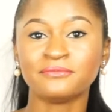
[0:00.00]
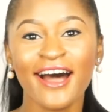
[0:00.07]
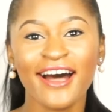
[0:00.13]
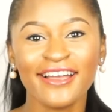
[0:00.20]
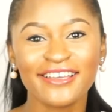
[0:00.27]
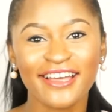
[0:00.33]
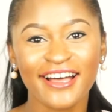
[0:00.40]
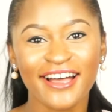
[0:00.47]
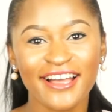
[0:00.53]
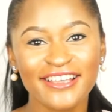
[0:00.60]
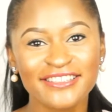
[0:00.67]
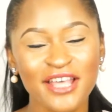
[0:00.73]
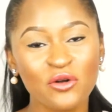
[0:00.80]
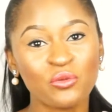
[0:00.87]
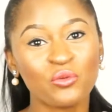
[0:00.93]
Hi
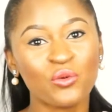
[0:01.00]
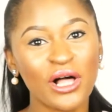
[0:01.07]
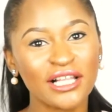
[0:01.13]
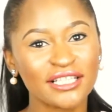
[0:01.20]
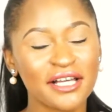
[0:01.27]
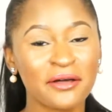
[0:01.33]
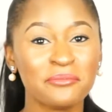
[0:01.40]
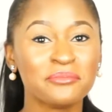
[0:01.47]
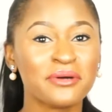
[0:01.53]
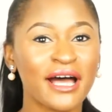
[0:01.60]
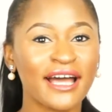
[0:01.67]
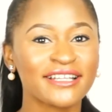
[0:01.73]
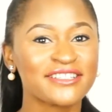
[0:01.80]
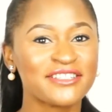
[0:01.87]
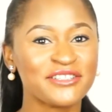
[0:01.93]
guys, welcome
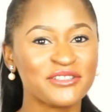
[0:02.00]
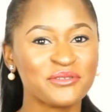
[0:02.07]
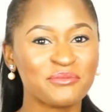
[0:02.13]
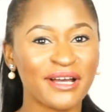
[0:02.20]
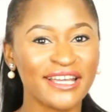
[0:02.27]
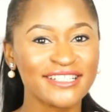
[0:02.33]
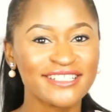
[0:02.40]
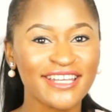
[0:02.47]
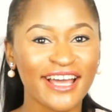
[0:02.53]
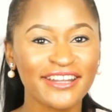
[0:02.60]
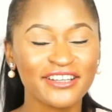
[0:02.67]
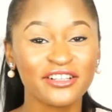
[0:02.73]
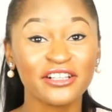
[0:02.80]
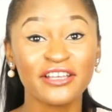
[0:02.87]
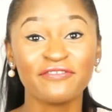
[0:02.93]
back to my
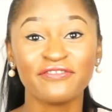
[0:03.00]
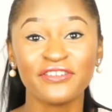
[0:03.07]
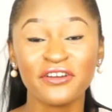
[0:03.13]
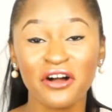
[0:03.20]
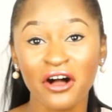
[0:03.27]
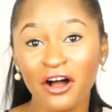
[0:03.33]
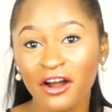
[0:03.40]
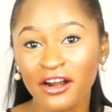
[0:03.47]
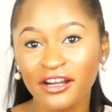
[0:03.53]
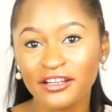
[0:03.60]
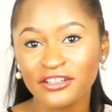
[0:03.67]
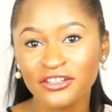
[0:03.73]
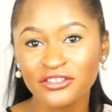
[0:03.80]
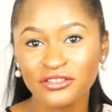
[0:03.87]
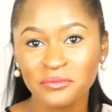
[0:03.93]
channel. If you are
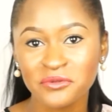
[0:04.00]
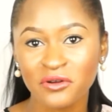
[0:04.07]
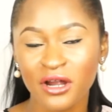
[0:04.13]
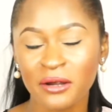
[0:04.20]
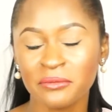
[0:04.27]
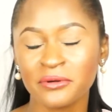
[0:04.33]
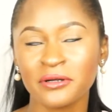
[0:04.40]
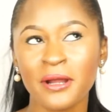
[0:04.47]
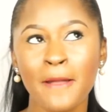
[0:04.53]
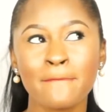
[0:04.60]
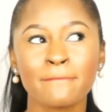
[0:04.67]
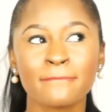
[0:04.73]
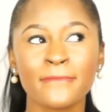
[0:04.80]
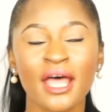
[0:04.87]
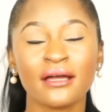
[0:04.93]
a new subscriber,
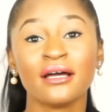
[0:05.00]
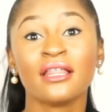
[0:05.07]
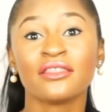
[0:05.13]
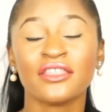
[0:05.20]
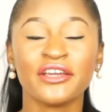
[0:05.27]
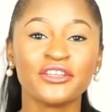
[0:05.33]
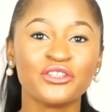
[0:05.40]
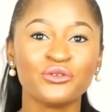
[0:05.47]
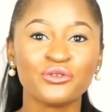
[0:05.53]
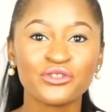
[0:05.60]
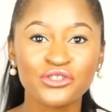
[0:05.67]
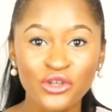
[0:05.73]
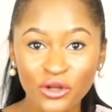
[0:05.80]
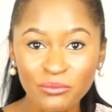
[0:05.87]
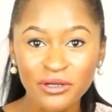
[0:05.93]
thank you
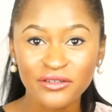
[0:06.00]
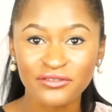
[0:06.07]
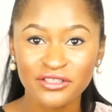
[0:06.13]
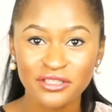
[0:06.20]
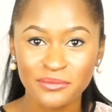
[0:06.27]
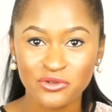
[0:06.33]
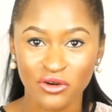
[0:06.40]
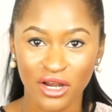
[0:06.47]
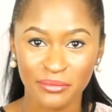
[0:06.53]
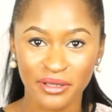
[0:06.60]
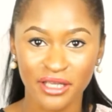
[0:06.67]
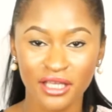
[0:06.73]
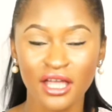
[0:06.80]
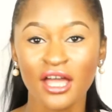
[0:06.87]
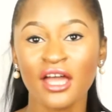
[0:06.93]
so much for
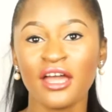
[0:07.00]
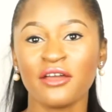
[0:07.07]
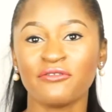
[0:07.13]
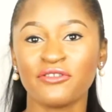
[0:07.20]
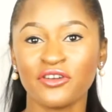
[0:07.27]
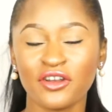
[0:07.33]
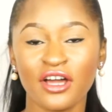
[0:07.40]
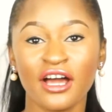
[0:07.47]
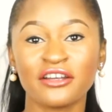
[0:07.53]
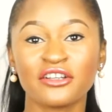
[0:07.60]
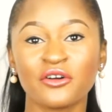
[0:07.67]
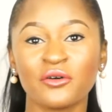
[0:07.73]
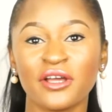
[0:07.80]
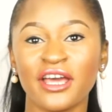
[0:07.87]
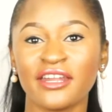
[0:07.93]
subscribing. If you're not,
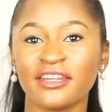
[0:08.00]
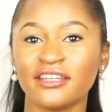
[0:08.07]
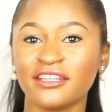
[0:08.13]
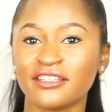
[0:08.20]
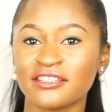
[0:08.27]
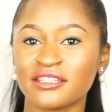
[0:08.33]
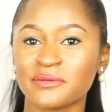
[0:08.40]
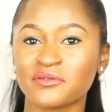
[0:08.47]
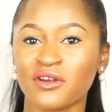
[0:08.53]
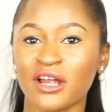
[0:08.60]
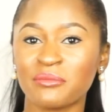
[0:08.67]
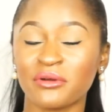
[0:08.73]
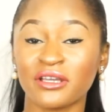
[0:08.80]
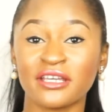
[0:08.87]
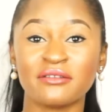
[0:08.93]
go ahead and hit the
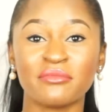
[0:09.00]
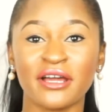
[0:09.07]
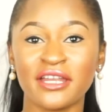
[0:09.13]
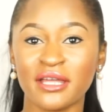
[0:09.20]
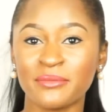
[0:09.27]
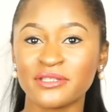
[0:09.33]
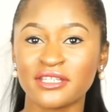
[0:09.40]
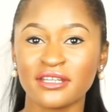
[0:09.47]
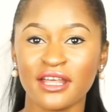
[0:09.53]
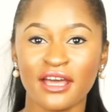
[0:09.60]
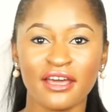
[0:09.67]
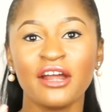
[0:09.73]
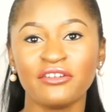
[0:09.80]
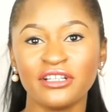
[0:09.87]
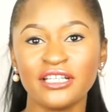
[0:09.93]
subscribe button. My name is
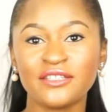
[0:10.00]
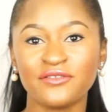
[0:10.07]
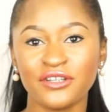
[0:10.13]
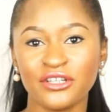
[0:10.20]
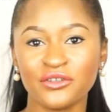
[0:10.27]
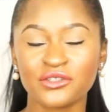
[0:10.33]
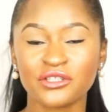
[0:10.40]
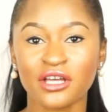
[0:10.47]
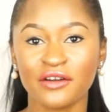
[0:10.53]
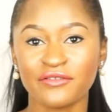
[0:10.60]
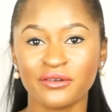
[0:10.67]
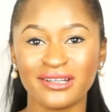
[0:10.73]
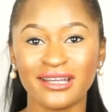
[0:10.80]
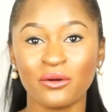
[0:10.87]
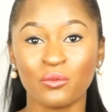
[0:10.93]
Annette. I release videos
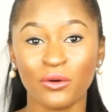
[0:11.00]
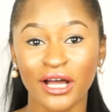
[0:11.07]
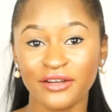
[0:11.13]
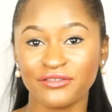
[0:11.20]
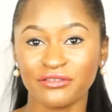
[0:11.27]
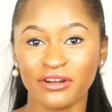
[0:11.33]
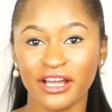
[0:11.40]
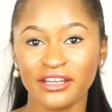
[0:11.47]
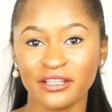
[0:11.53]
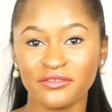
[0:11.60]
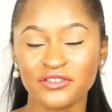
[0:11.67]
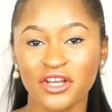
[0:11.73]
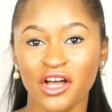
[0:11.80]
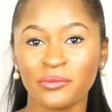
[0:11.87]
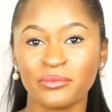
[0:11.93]
covering a wide variety of
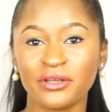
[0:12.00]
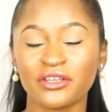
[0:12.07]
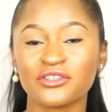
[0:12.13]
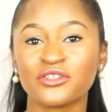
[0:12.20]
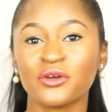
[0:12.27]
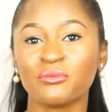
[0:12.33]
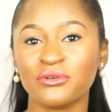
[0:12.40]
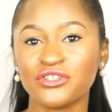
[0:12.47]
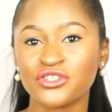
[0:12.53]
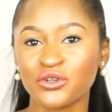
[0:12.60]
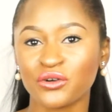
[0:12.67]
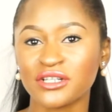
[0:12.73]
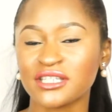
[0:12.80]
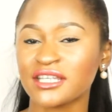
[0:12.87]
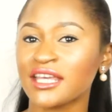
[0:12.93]
topics, so be
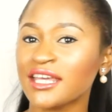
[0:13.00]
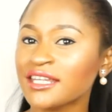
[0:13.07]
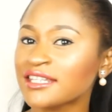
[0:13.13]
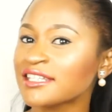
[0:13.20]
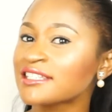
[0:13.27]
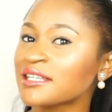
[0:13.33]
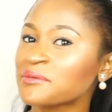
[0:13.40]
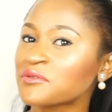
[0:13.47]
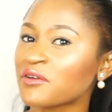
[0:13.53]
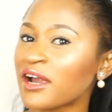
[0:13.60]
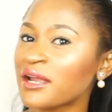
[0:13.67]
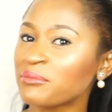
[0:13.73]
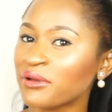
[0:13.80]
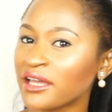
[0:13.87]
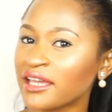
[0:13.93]
sure to hit the
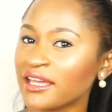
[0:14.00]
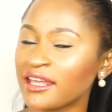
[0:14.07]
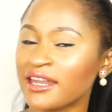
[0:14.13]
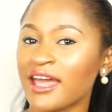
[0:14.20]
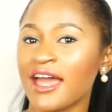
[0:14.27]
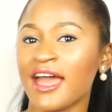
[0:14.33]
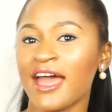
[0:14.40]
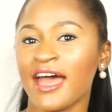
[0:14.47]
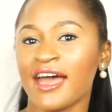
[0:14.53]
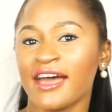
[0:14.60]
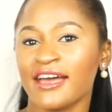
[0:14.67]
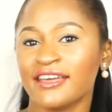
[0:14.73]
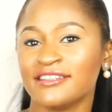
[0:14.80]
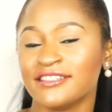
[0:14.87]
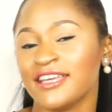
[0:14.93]
subscribe button
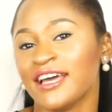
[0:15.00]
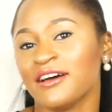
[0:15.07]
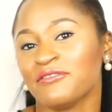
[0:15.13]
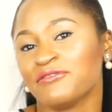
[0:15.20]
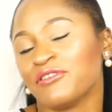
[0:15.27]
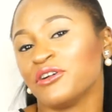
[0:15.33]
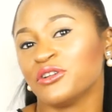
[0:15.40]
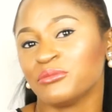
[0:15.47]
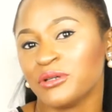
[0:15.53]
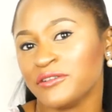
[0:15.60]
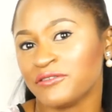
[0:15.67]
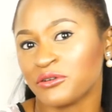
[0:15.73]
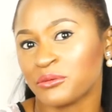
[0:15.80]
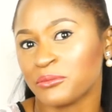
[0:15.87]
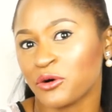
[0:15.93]
and yeah, follow me
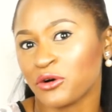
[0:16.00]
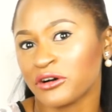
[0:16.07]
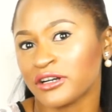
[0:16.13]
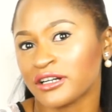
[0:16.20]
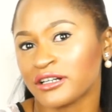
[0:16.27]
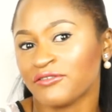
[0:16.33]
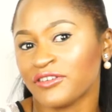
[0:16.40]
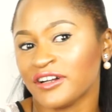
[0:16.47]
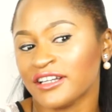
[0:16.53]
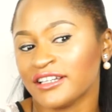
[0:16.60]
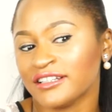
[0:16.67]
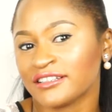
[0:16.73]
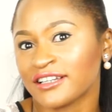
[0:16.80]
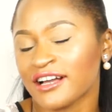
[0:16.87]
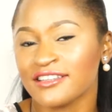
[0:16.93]
for more
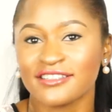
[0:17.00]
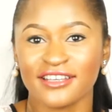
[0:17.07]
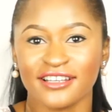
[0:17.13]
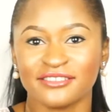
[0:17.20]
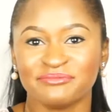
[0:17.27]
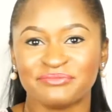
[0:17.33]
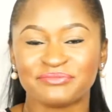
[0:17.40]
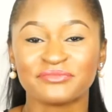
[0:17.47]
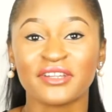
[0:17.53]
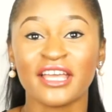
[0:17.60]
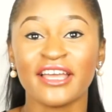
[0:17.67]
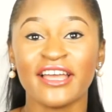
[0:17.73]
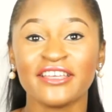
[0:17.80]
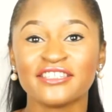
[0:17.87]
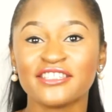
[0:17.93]
fun content.
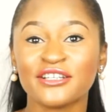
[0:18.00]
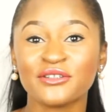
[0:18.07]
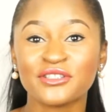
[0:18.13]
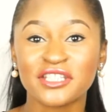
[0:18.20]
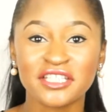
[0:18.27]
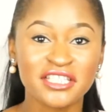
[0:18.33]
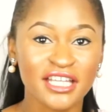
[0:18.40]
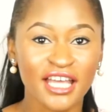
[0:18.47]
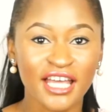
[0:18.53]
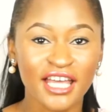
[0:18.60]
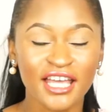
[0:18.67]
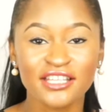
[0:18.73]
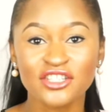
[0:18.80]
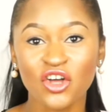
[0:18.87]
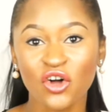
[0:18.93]
So
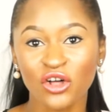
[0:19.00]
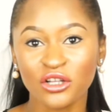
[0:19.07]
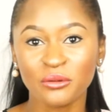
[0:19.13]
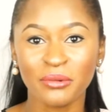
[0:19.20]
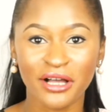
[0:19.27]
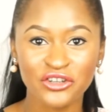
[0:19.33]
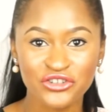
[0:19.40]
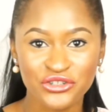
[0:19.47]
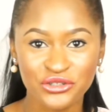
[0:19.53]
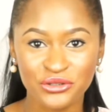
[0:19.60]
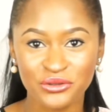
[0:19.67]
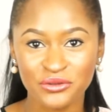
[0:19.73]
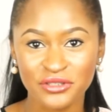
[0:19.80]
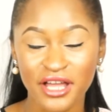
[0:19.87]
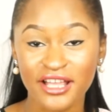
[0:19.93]
today it's all about shoes.